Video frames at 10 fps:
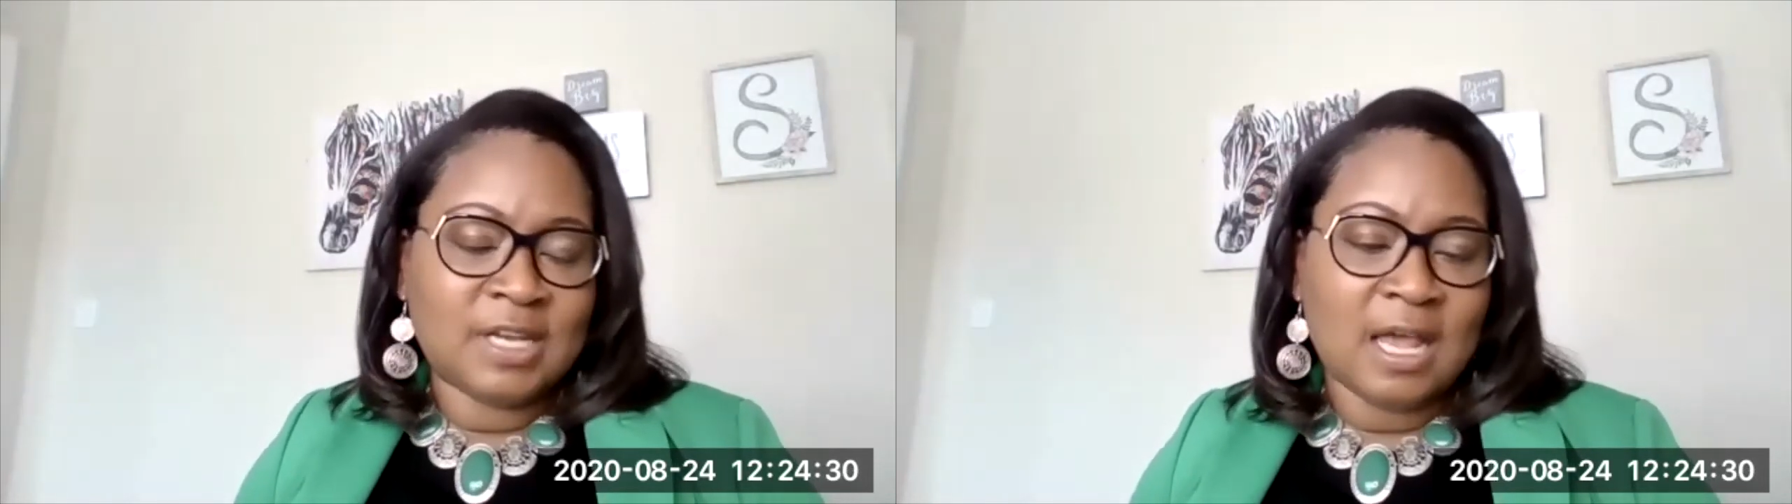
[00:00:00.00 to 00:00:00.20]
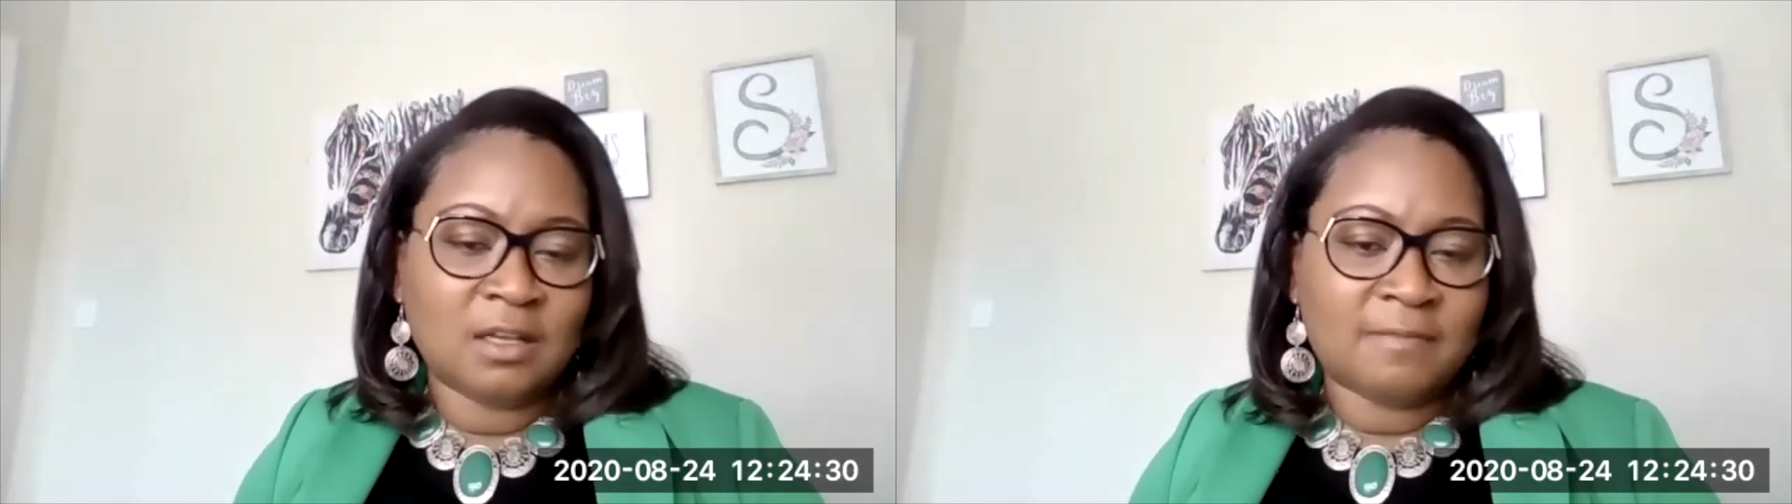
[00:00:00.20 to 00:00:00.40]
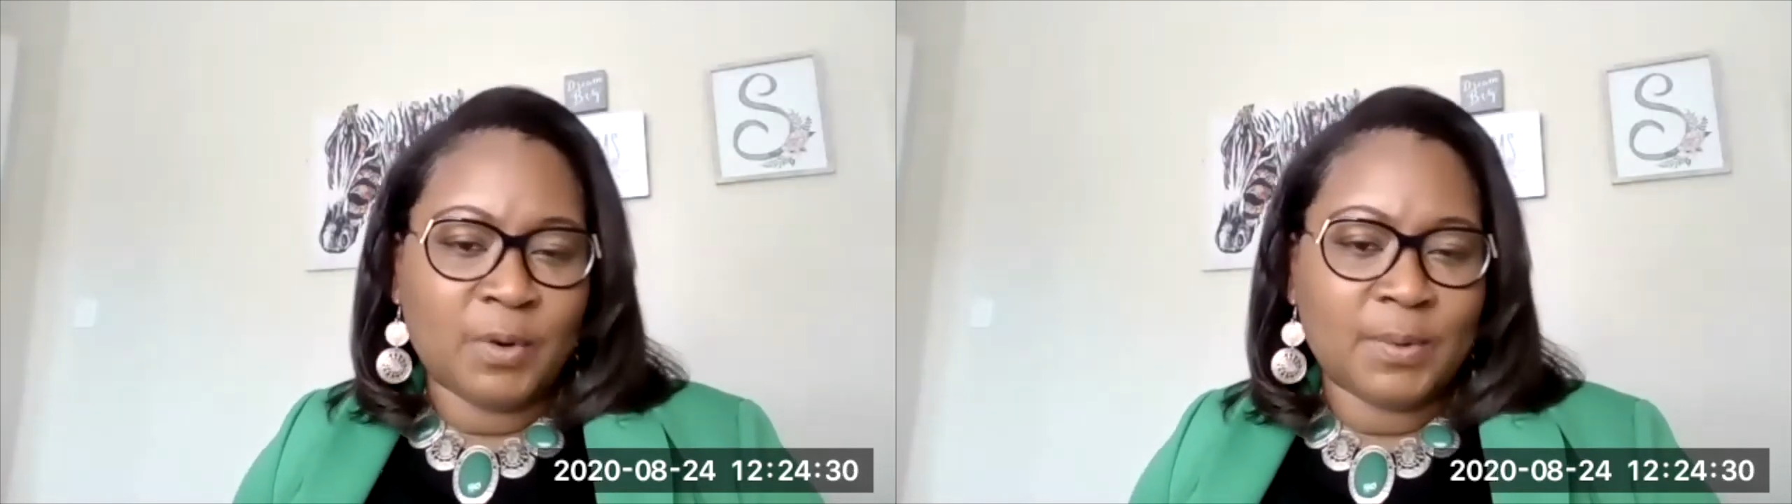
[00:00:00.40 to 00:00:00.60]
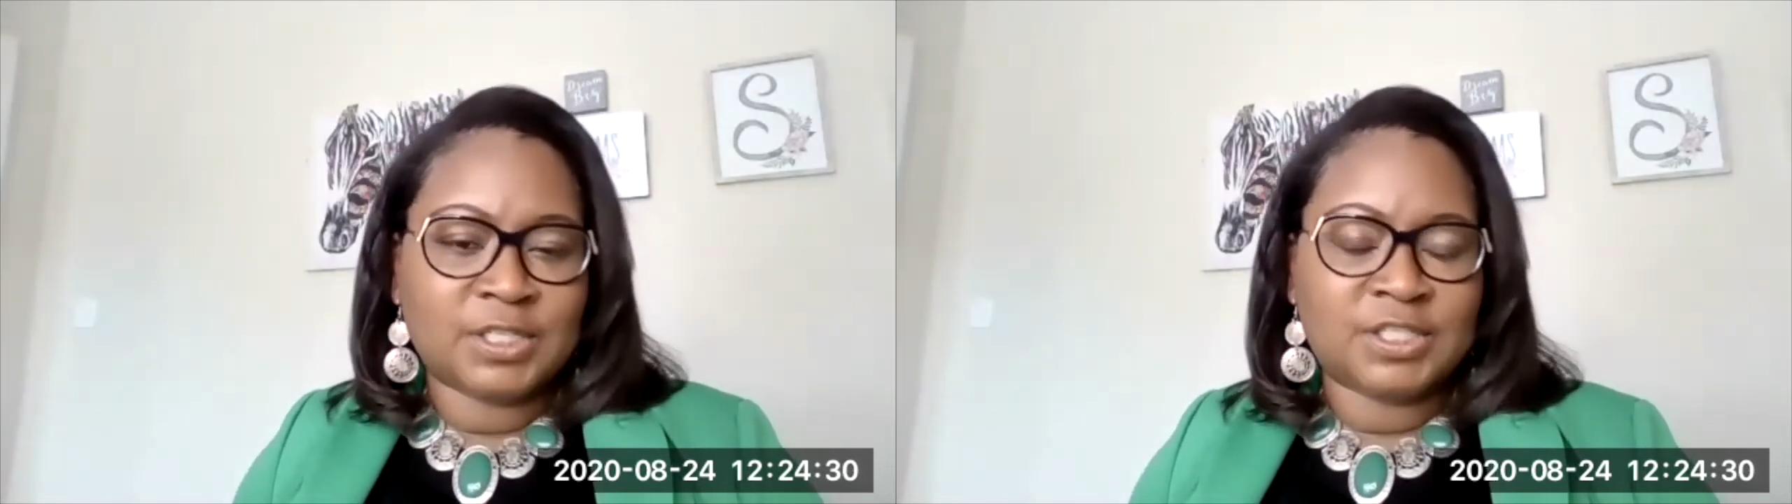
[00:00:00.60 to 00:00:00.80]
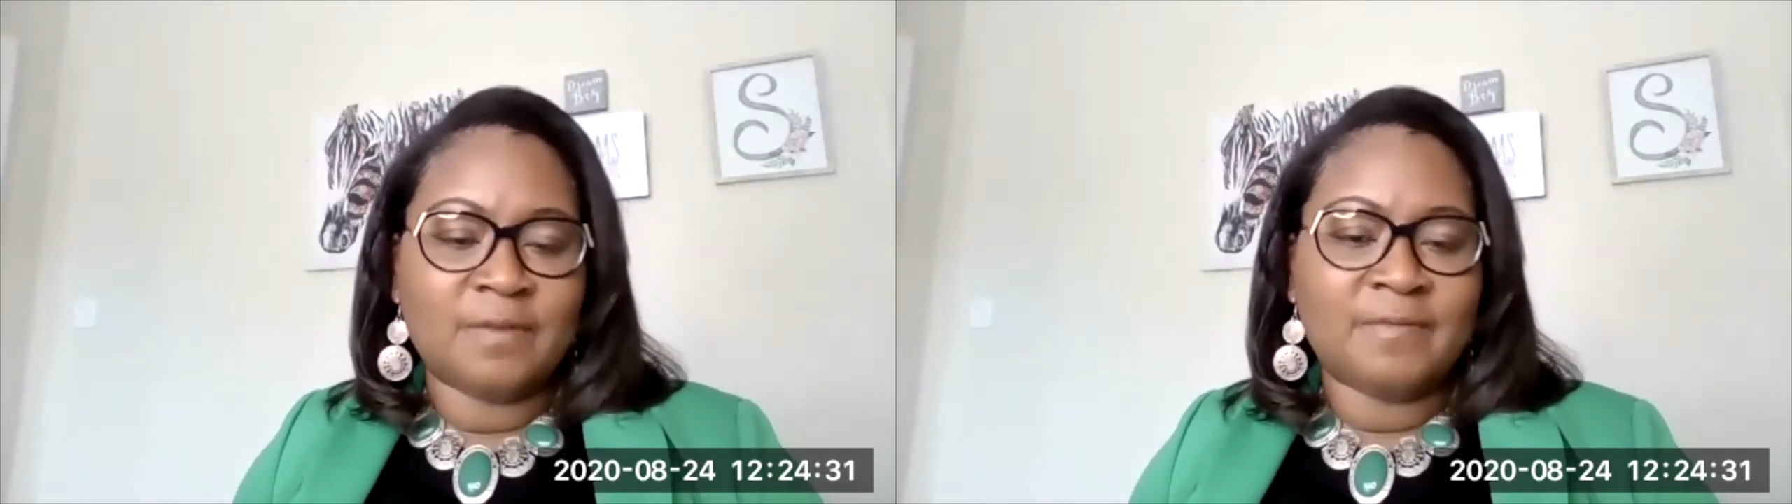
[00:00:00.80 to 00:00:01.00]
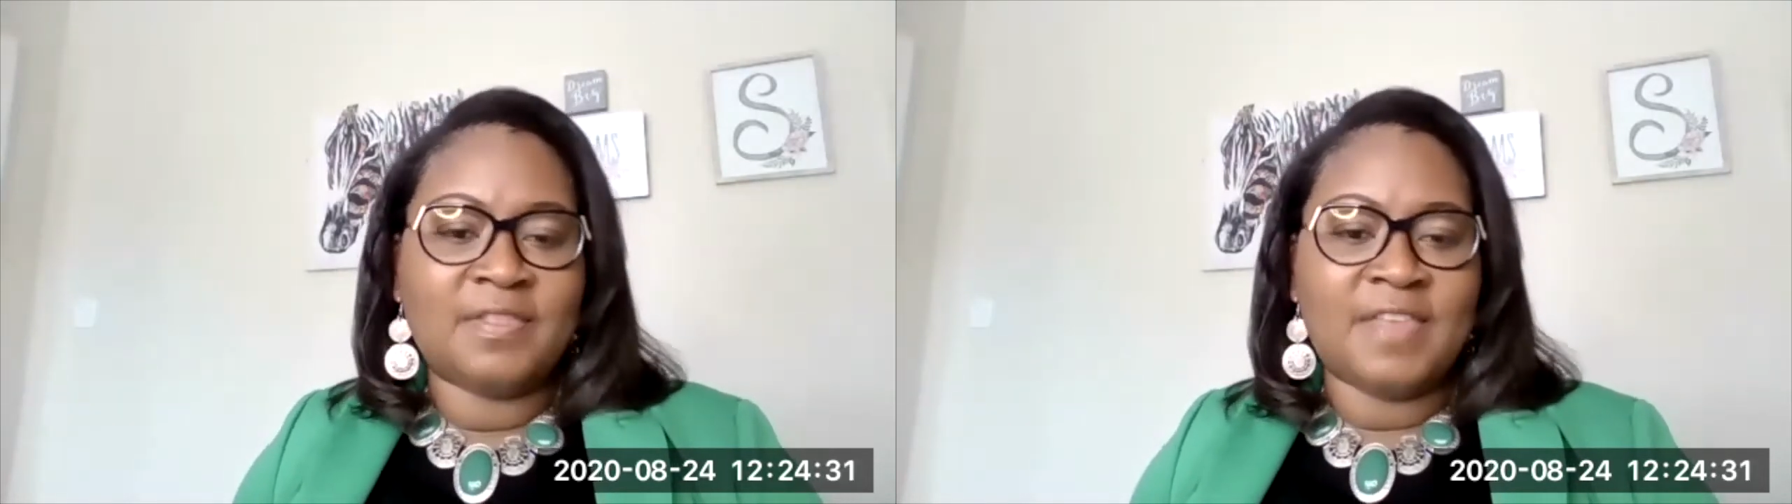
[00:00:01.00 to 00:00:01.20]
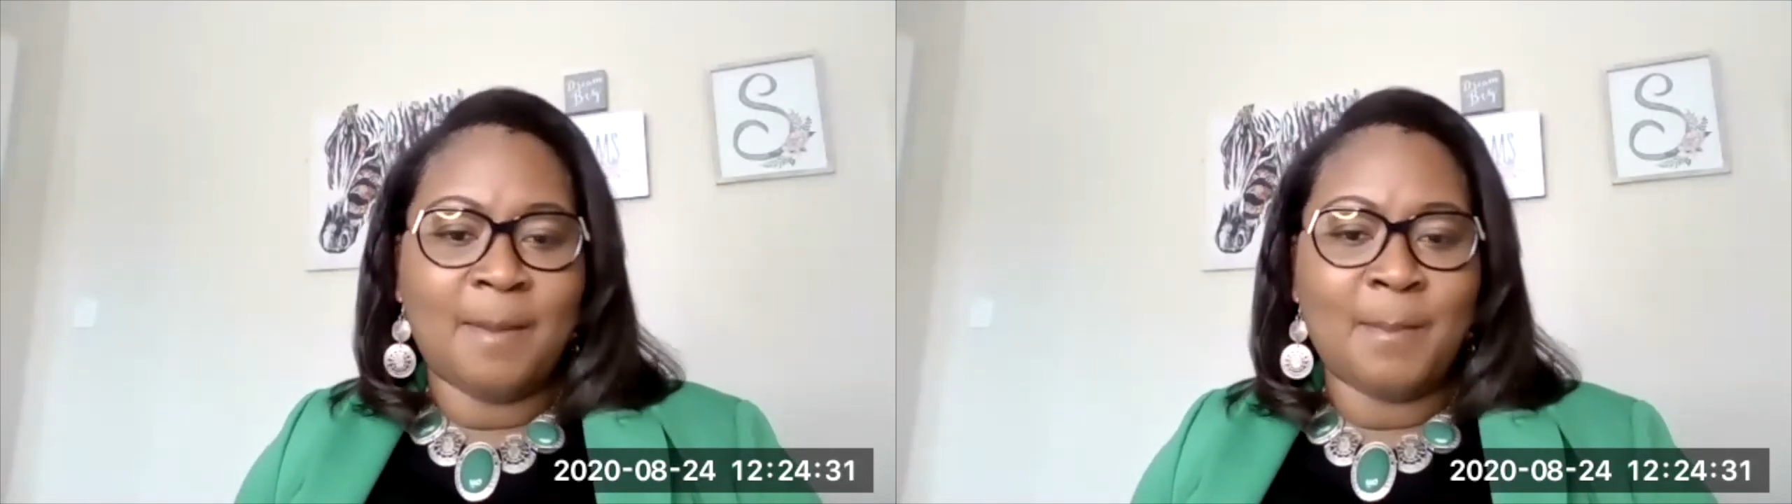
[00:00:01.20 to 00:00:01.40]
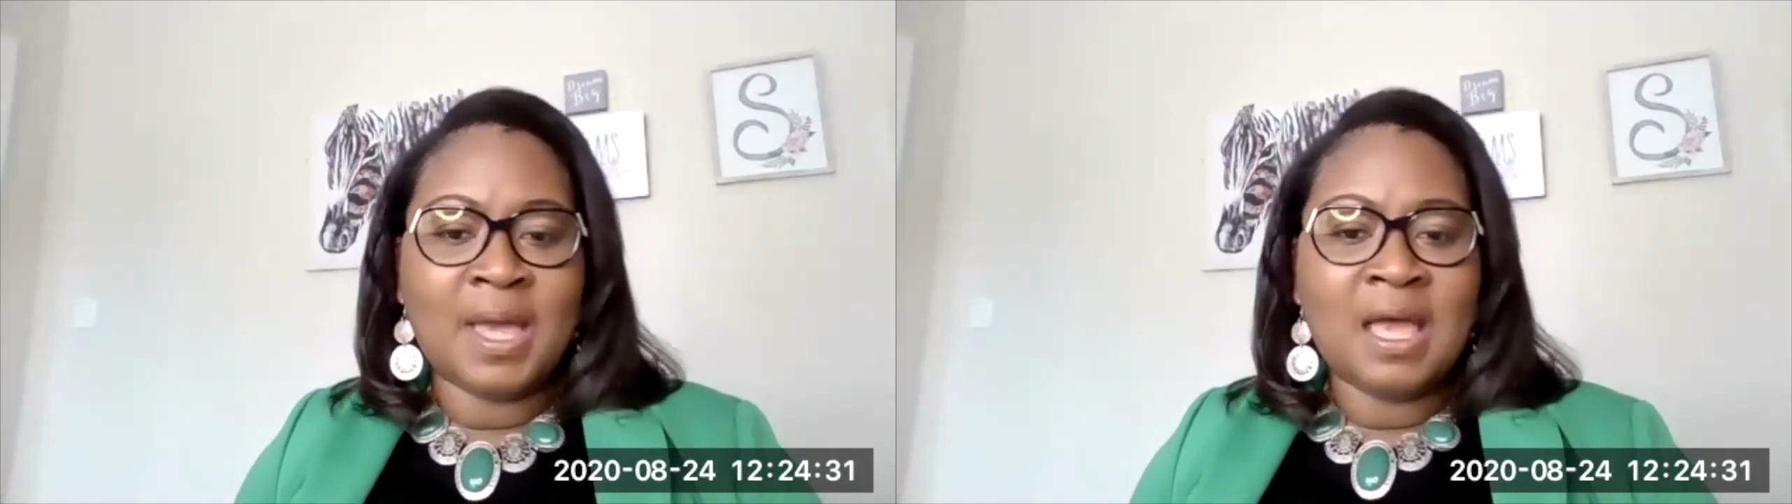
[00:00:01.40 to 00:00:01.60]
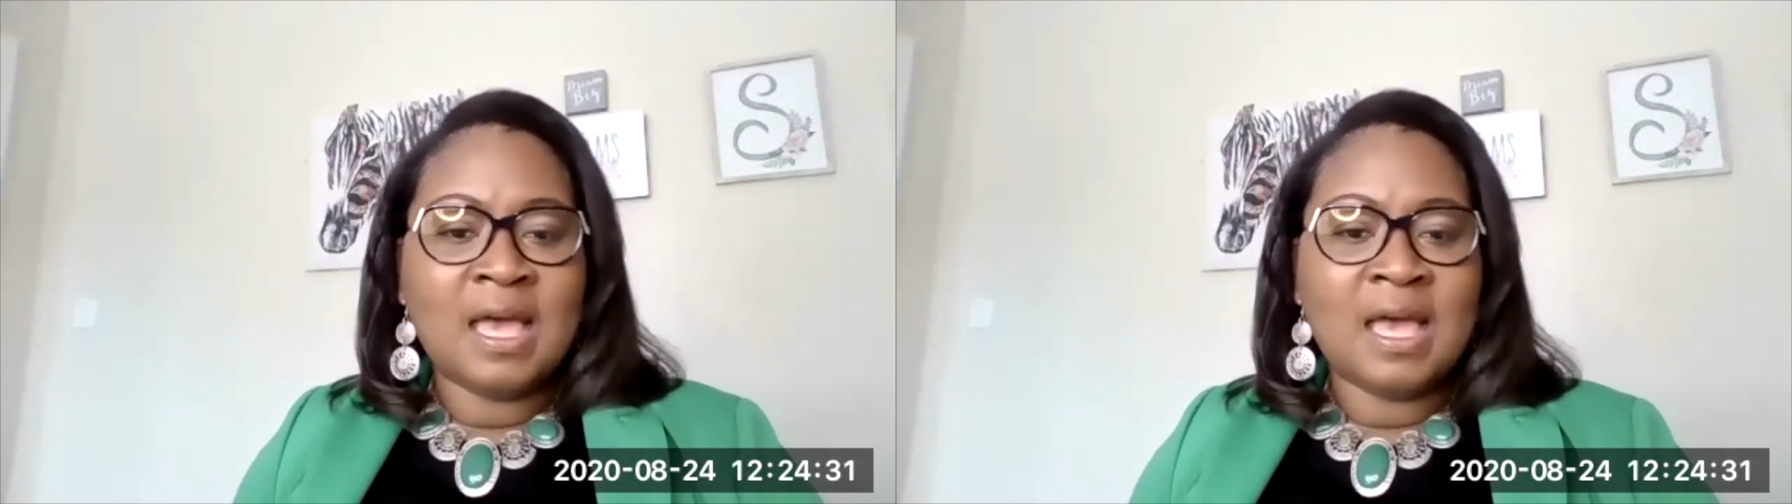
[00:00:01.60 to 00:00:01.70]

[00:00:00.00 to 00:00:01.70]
and I look forward to serving them,